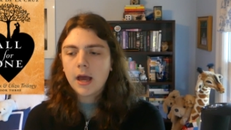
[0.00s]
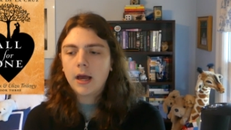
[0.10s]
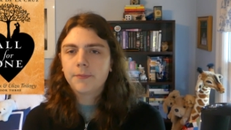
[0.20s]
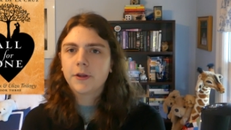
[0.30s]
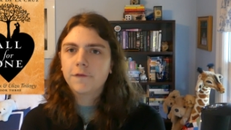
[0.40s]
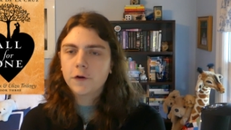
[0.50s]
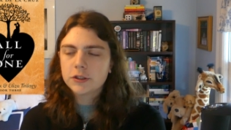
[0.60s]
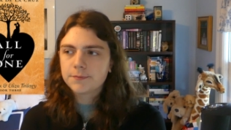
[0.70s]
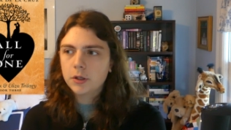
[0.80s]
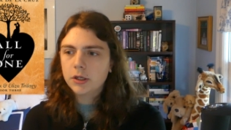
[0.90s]
Um, the
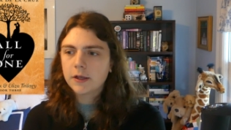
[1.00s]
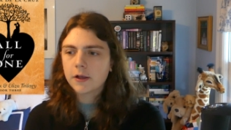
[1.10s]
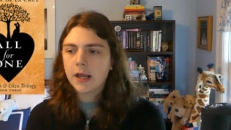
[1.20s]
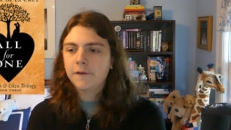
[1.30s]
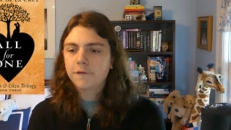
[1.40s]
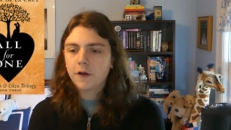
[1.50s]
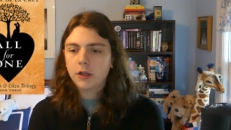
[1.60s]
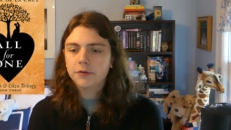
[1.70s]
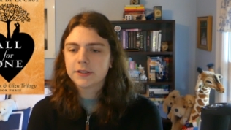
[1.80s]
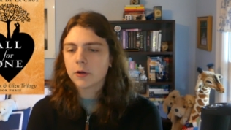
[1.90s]
first book kind of
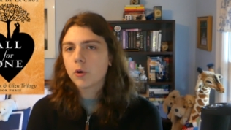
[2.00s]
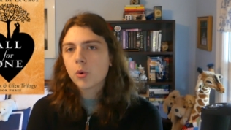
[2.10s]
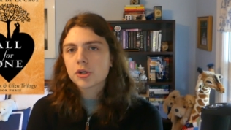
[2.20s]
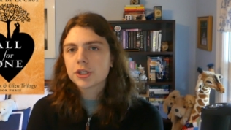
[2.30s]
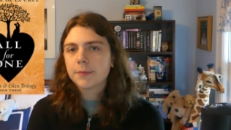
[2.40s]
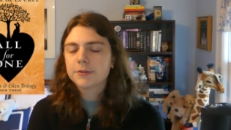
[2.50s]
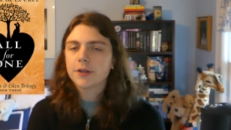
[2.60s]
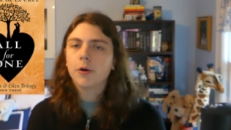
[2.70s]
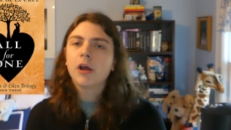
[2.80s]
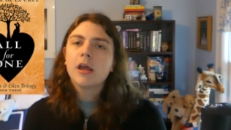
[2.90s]
follows their courtship,
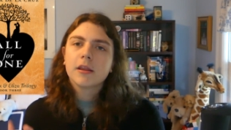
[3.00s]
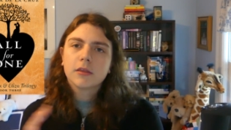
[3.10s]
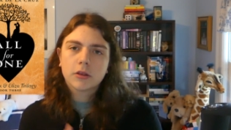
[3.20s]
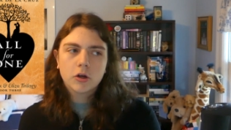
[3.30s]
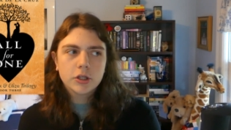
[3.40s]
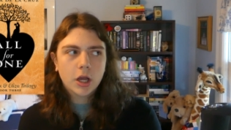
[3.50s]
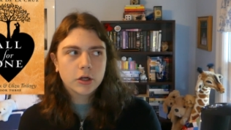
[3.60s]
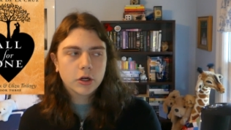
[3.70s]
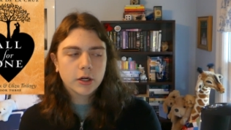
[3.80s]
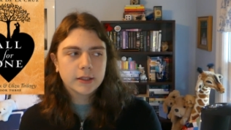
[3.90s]
so they're
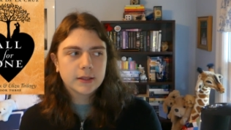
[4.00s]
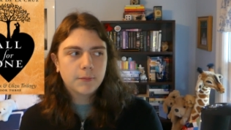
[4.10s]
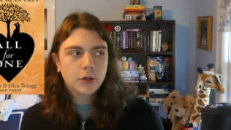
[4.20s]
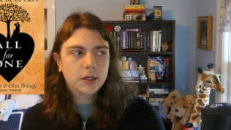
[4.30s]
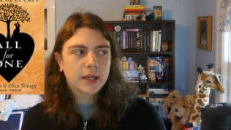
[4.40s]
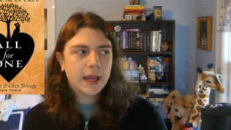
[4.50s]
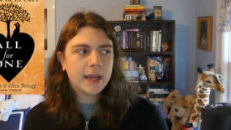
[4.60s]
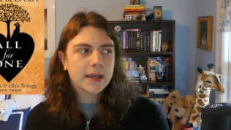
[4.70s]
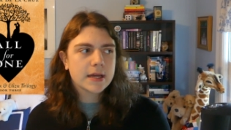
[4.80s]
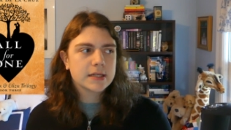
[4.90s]
younger in the book,
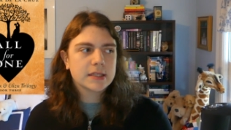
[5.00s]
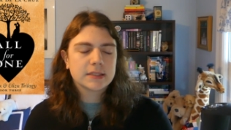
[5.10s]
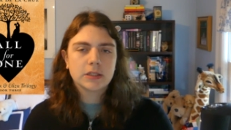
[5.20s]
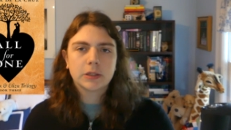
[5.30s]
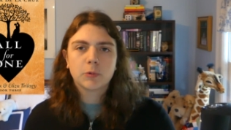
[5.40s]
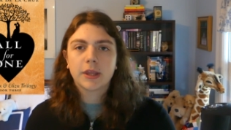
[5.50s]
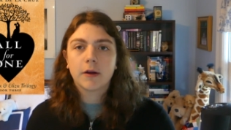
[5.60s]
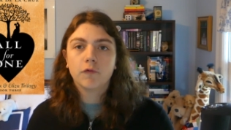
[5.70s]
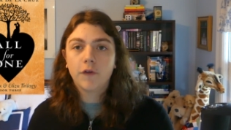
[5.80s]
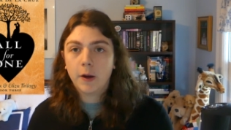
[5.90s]
and it's dealing with
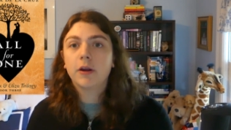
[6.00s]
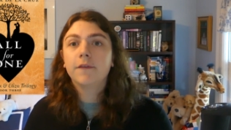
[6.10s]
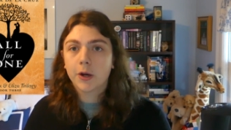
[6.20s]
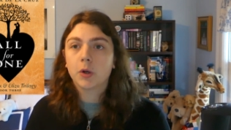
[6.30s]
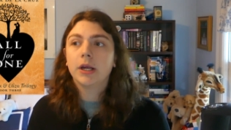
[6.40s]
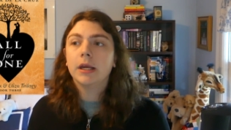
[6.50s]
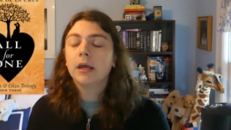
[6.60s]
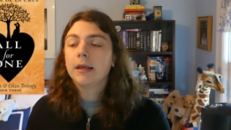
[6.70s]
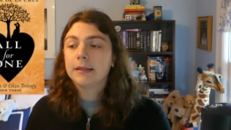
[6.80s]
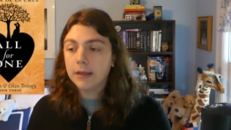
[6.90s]
like very, very
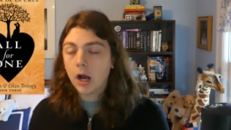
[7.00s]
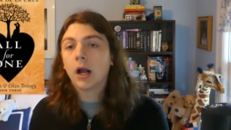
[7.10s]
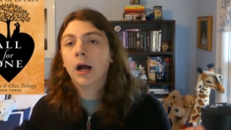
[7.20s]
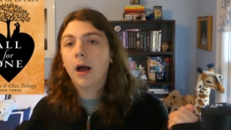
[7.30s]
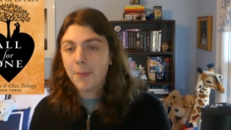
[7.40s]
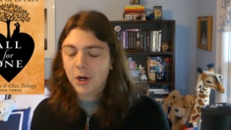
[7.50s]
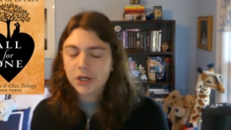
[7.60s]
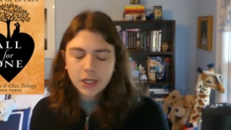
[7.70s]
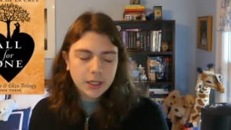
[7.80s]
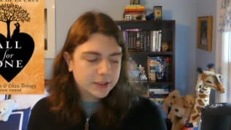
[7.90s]
young
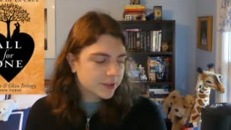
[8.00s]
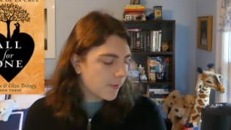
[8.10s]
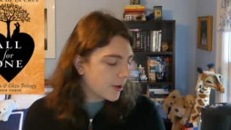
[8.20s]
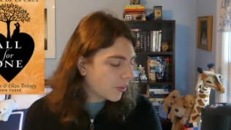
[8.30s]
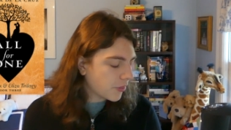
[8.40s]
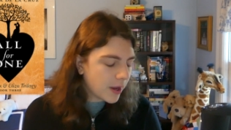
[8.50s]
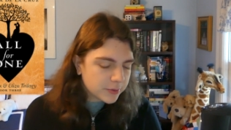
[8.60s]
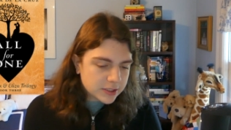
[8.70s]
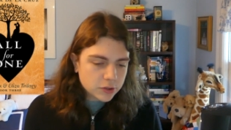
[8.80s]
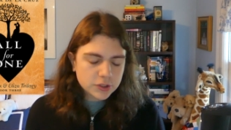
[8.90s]
America, so I thought that
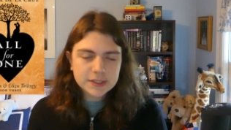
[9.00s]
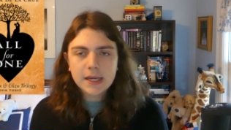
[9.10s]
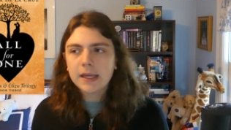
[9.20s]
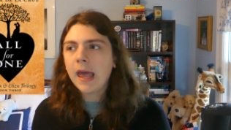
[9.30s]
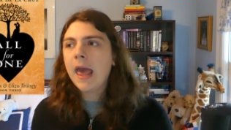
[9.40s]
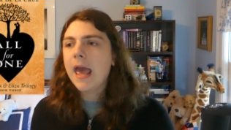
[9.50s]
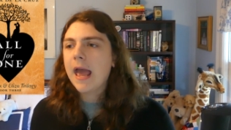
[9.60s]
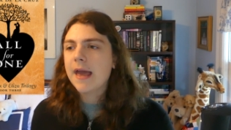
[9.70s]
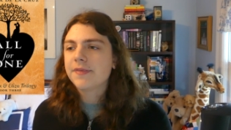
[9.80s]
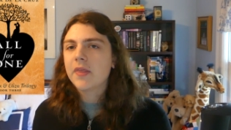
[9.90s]
was interesting.
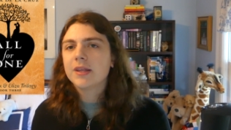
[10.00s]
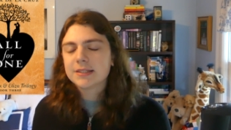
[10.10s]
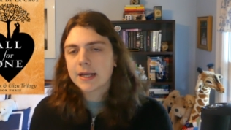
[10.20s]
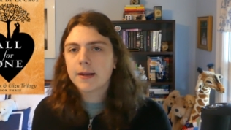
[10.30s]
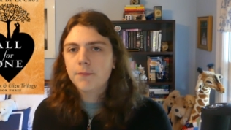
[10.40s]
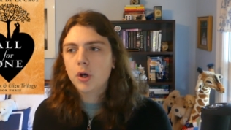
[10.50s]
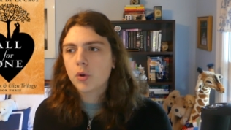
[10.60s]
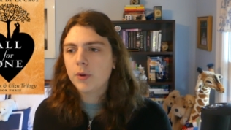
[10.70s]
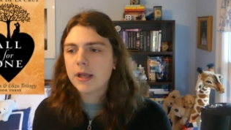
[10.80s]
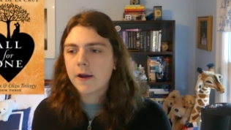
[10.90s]
And then the second
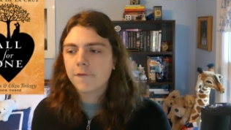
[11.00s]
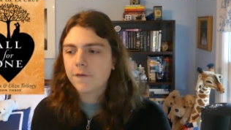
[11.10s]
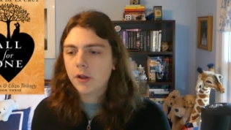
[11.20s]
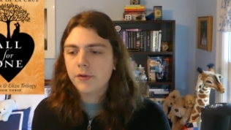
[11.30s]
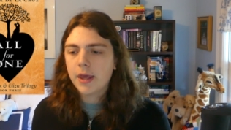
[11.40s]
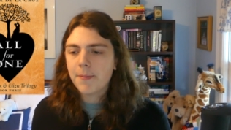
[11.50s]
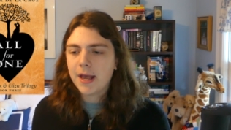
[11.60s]
book, we kind of follow them